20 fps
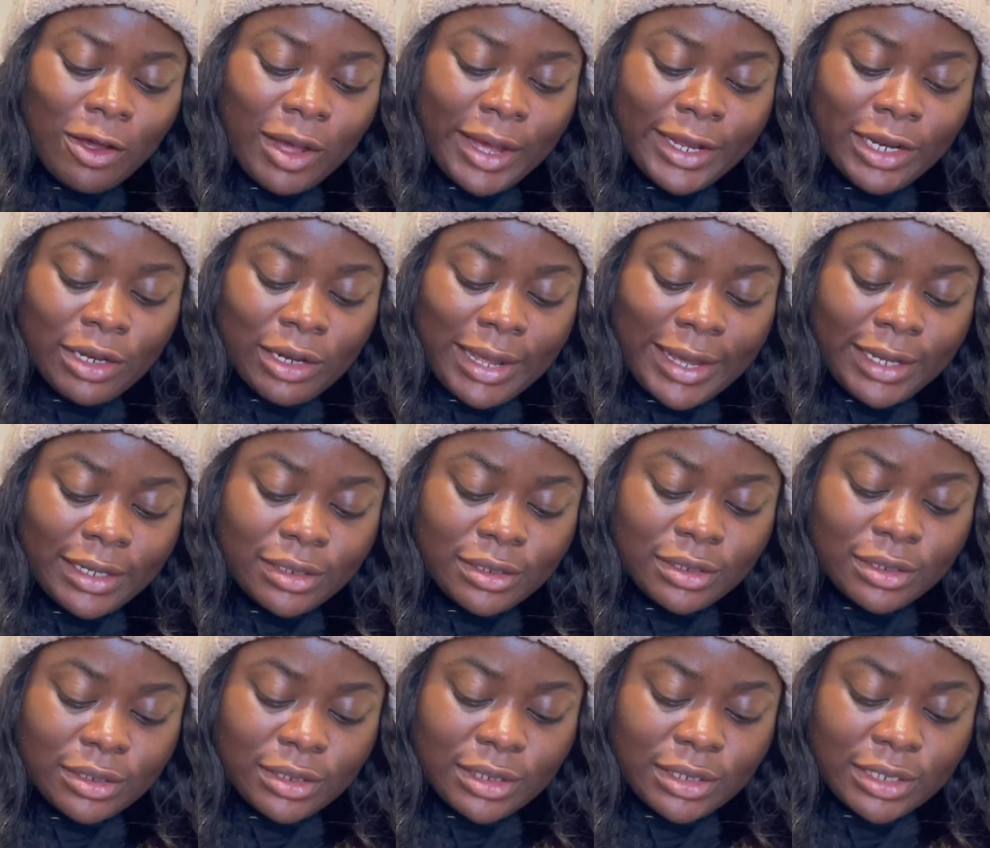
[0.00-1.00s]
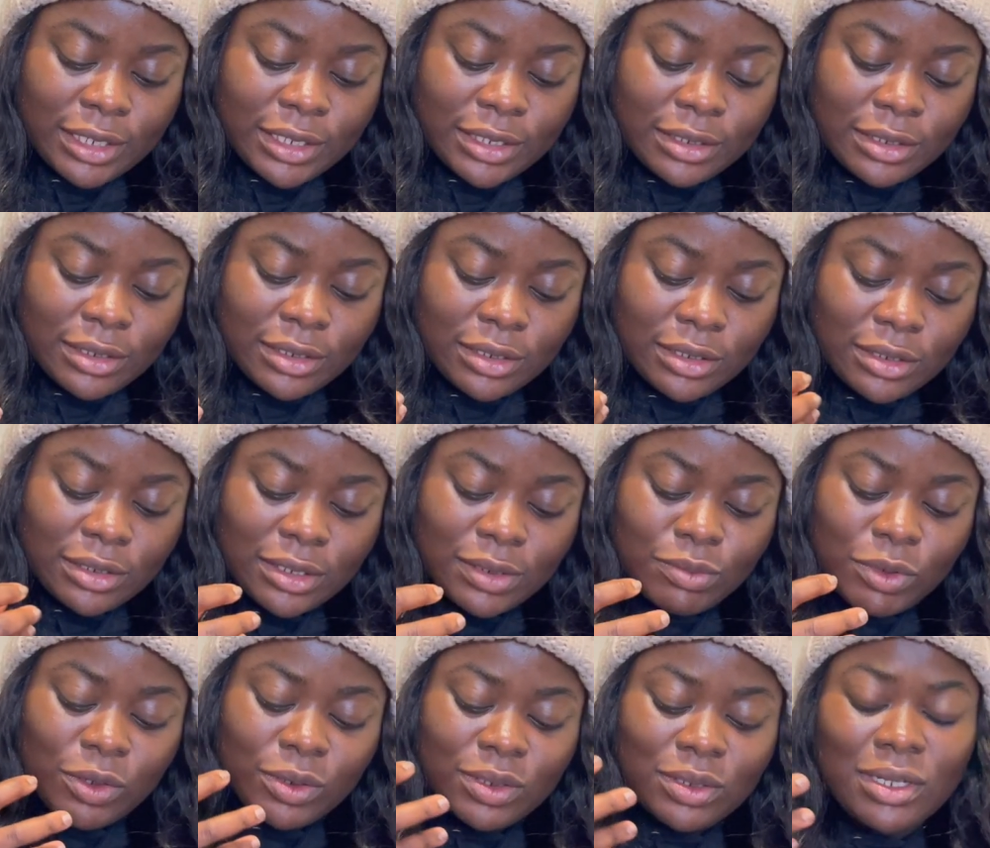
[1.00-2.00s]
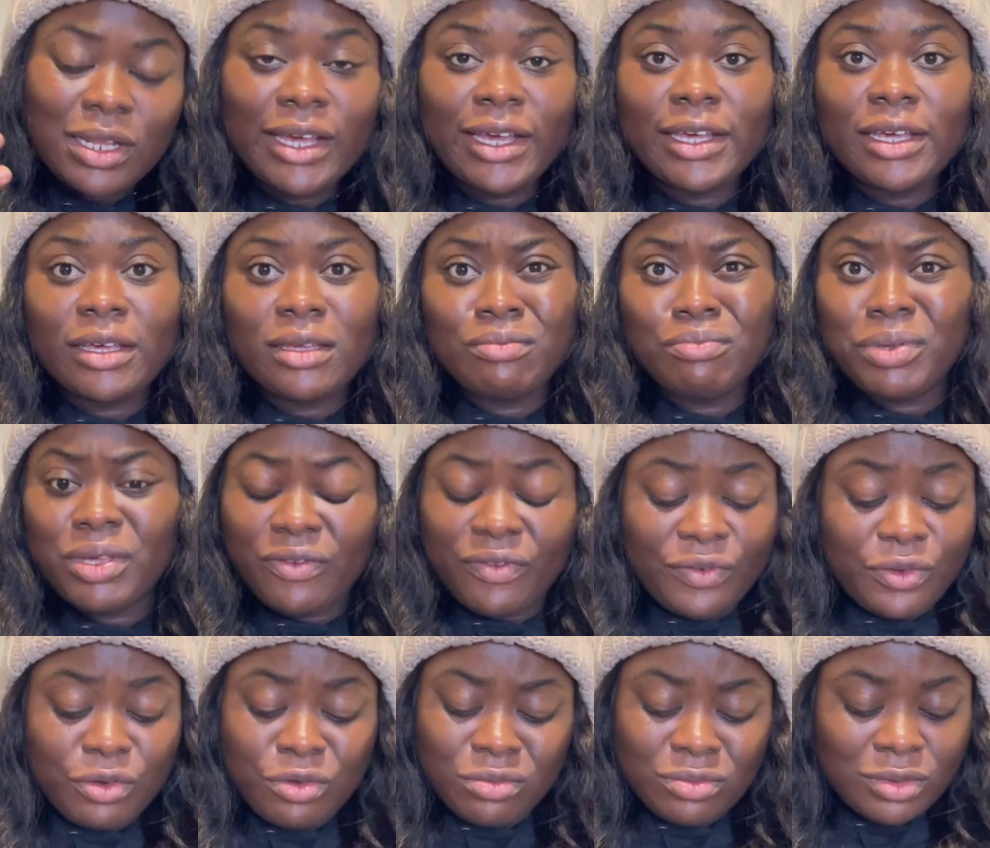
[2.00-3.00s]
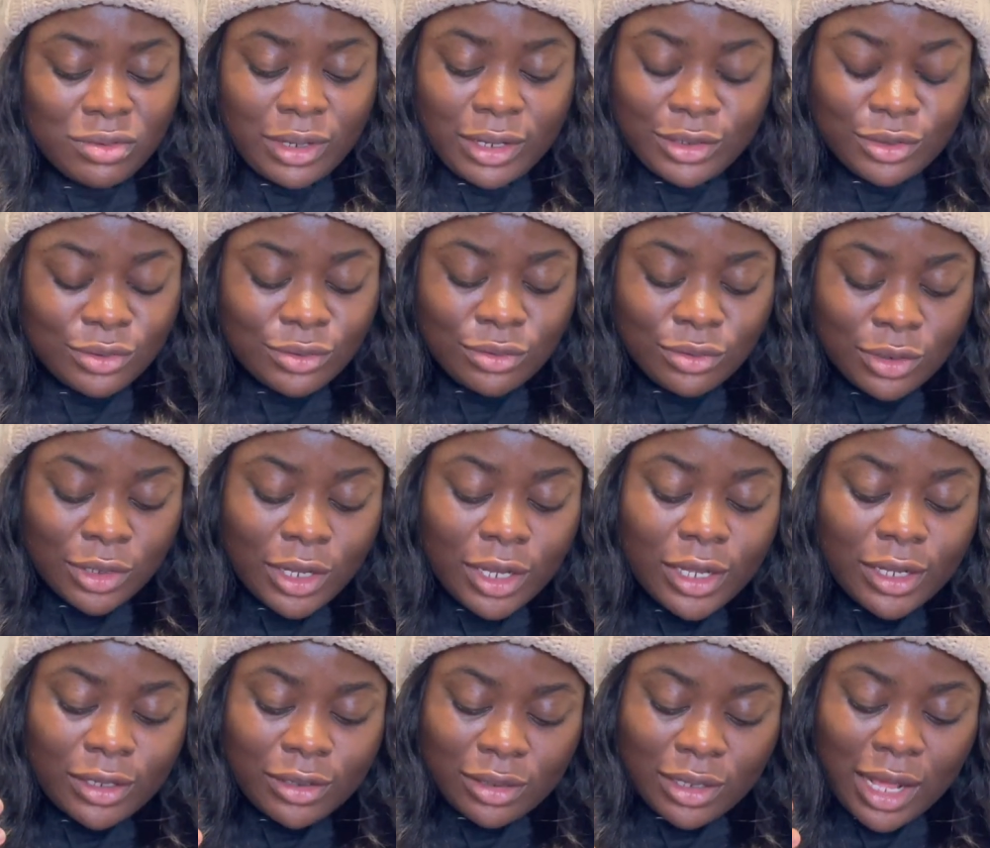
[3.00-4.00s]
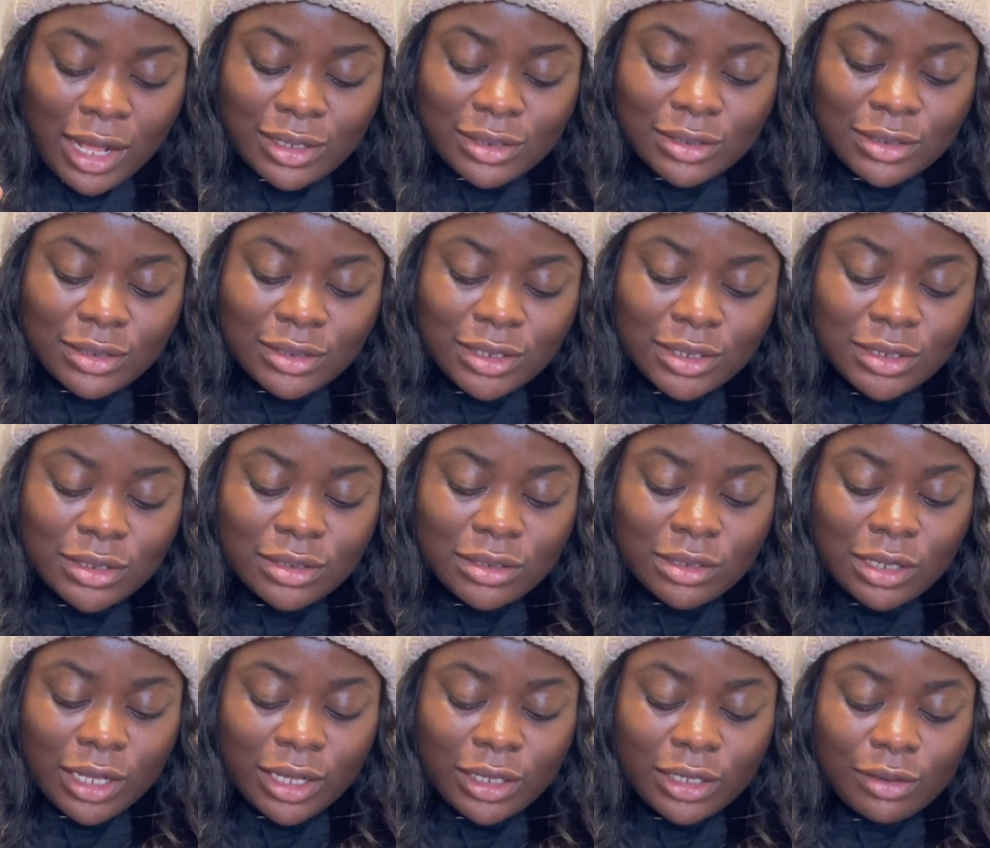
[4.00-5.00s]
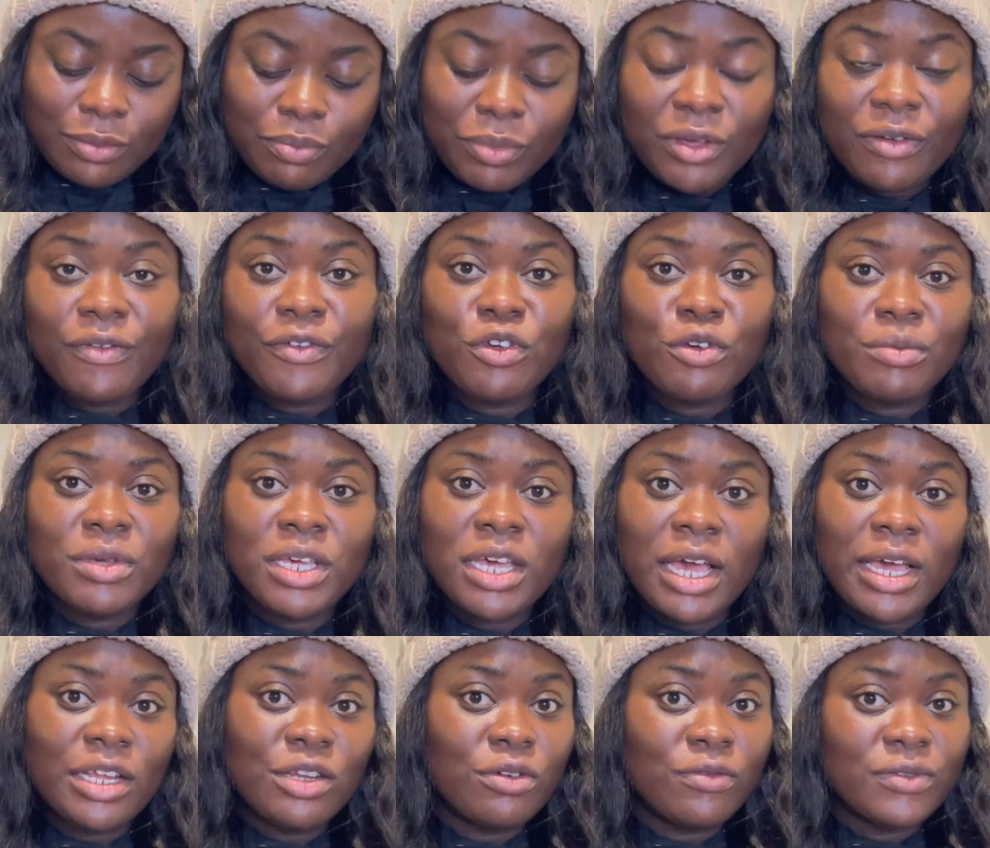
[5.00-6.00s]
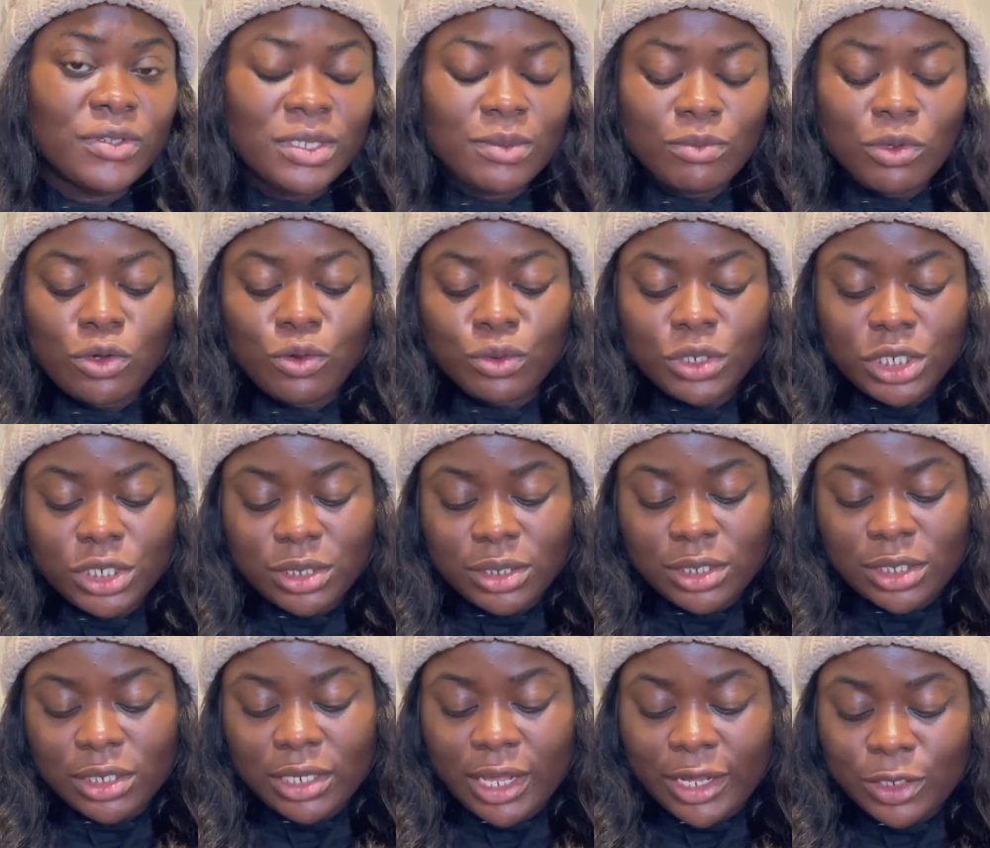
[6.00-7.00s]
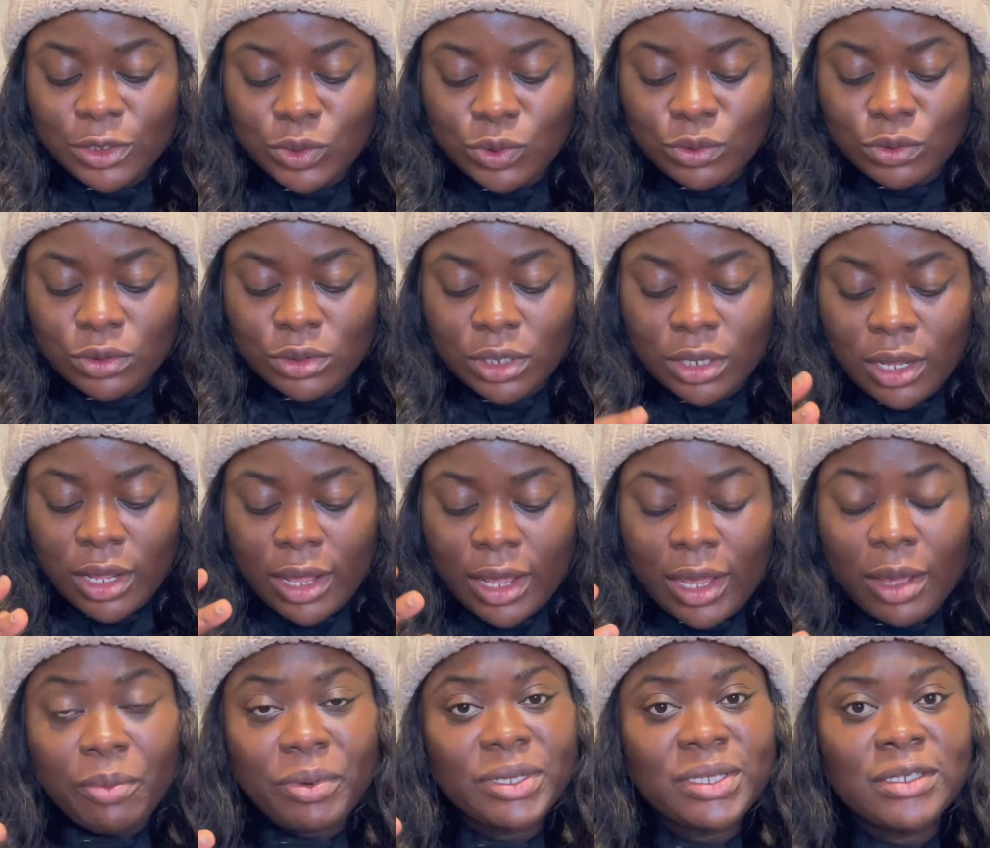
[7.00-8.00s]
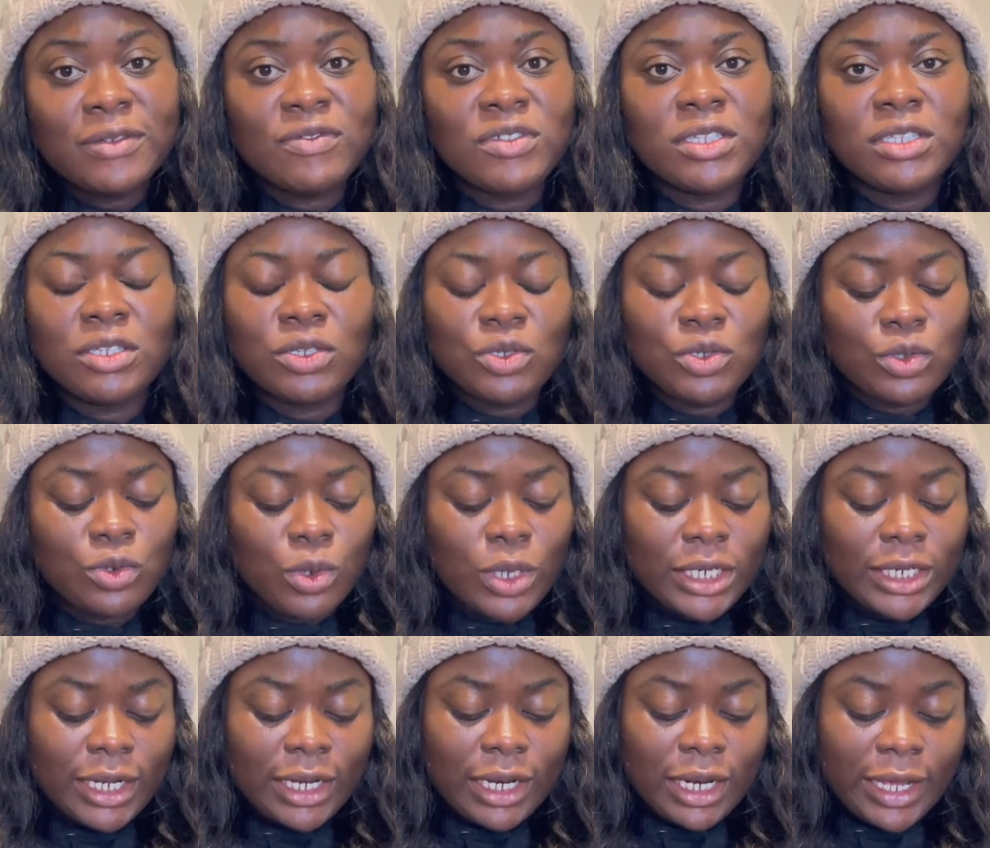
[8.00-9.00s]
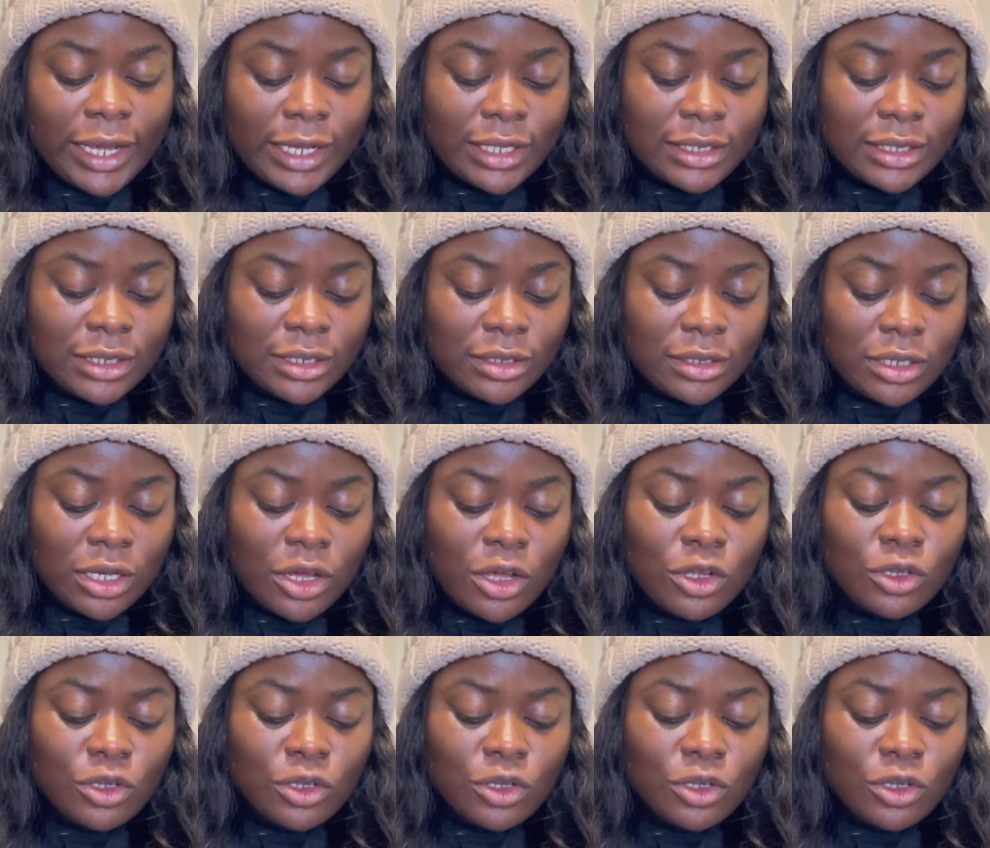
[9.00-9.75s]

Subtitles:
I like the scent. It smells like a perfume. It has this like perfumey kind of smell, which is a nice one. I perceived it in store and I liked it.